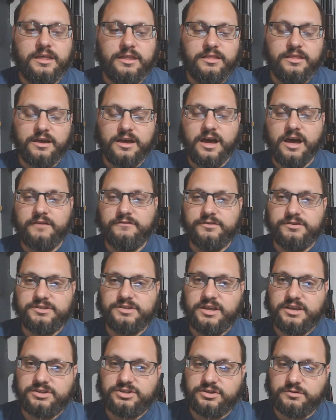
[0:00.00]
the
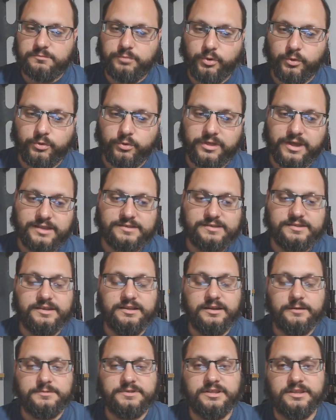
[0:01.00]
conversation. Pull that seat
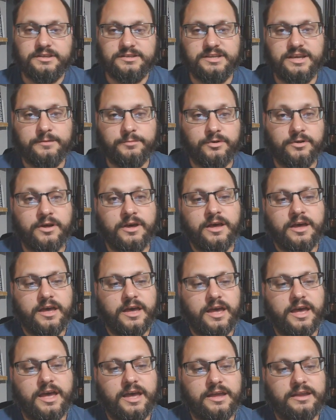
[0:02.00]
up to the table
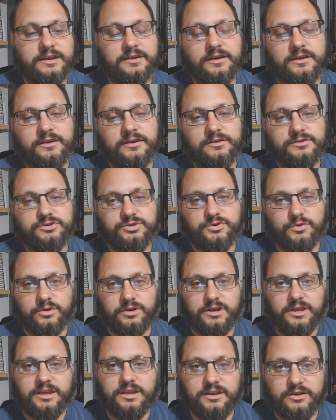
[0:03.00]
and
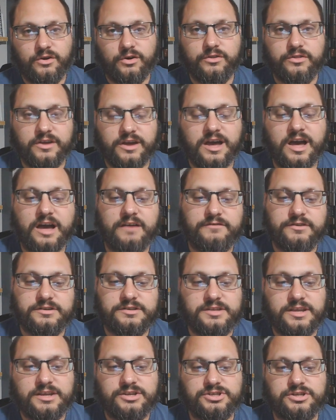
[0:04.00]
join in on the
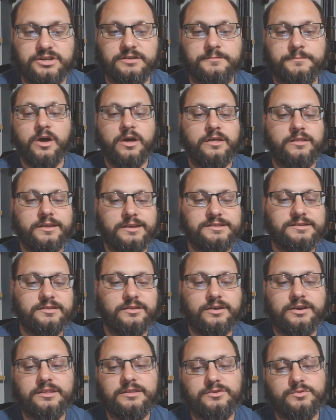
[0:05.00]
conversation. Let's
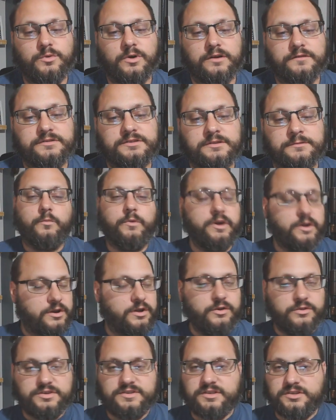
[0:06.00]
look at the dwarves. We
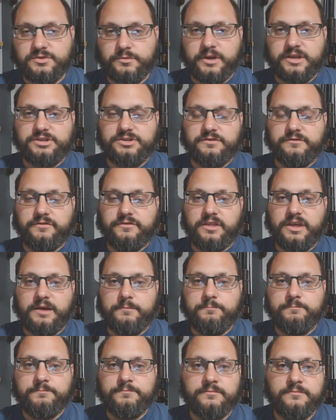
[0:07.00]
know the situation for
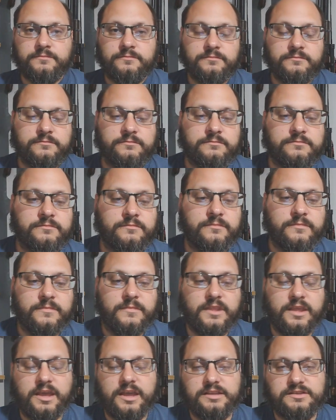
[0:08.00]
them.
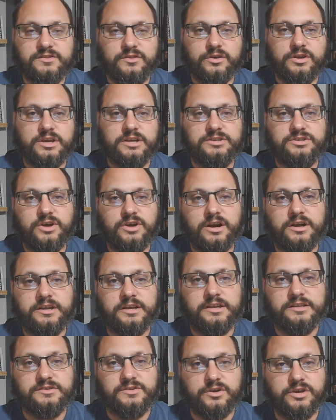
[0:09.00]
It's looking dark.
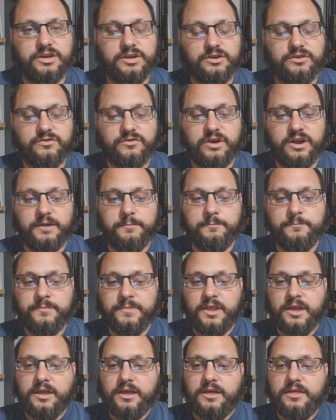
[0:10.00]
It's looking grim.
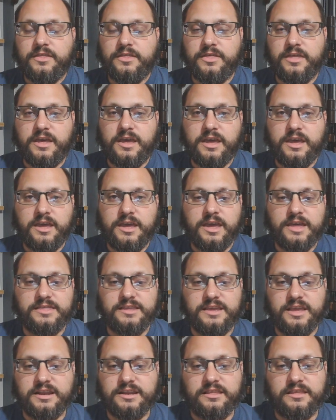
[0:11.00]
At
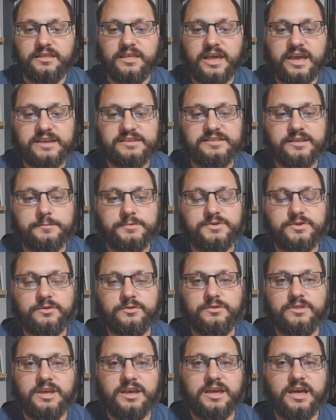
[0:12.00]
the end of the last
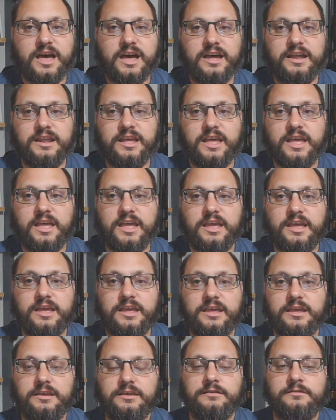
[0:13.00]
episode, they got
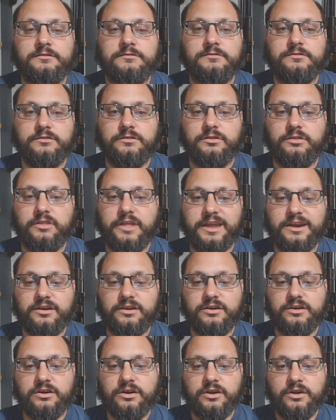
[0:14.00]
a
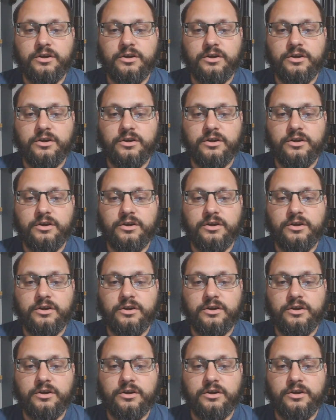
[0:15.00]
letter